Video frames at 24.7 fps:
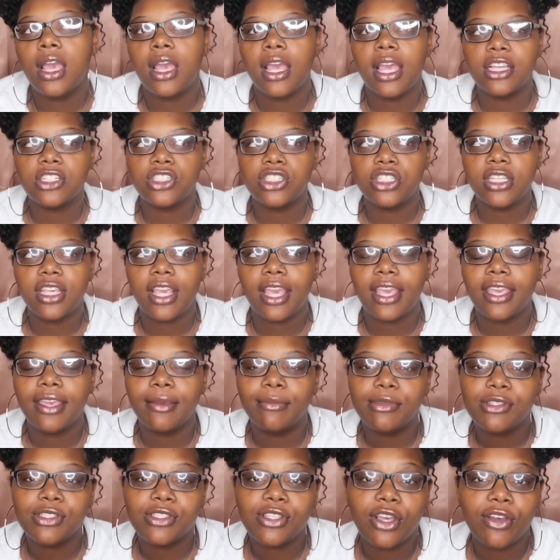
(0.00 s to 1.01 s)
Actually, I
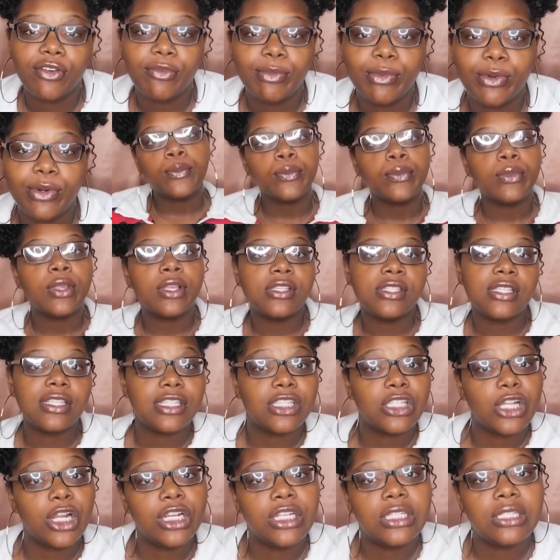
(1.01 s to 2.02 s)
am a sophomore. So I
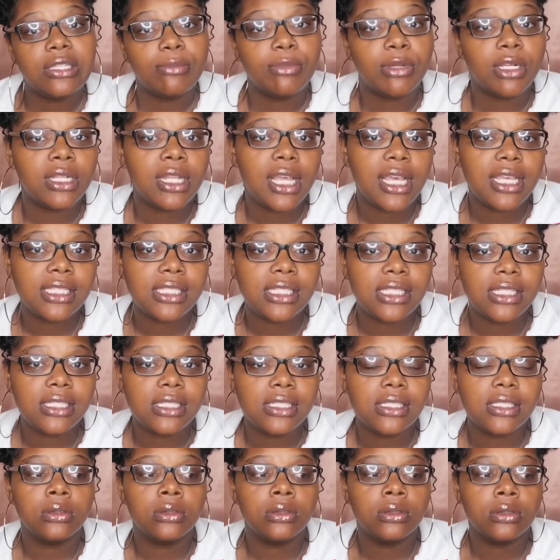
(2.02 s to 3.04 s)
started summer
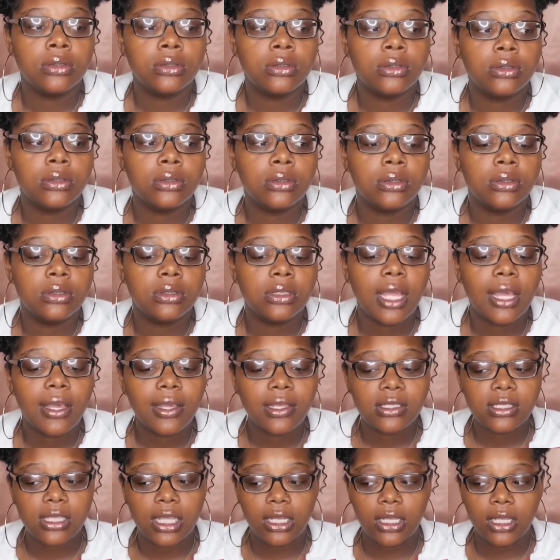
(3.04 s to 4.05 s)
classes, not
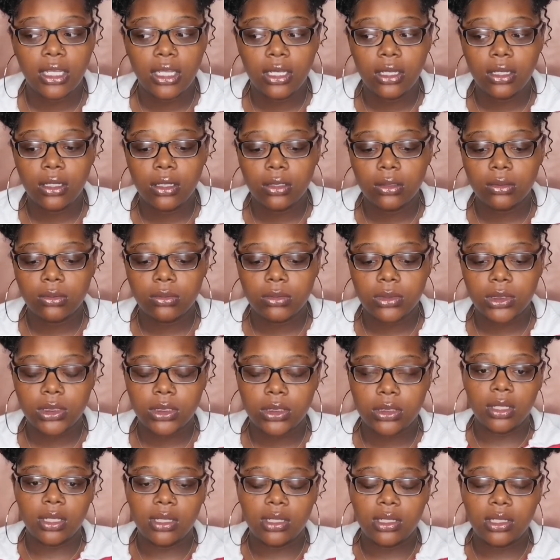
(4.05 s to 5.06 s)
because I needed them.
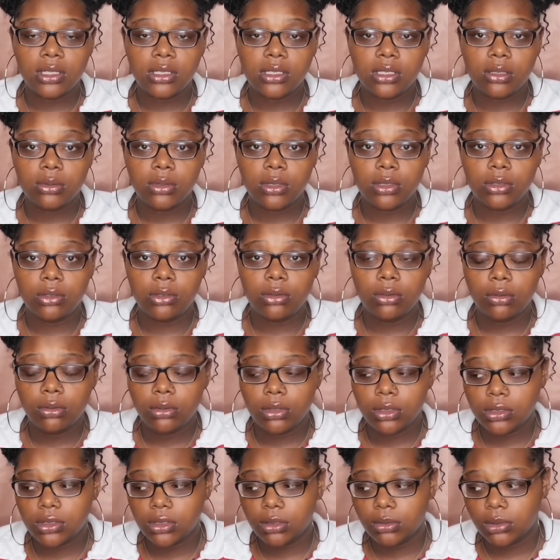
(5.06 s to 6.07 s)
I need something to do
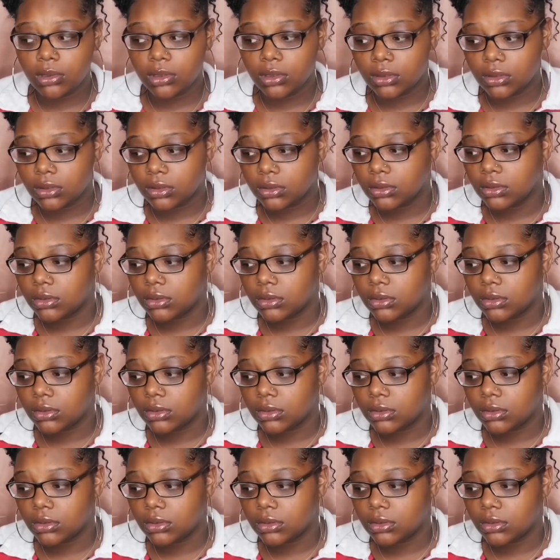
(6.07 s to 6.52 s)
with the summer.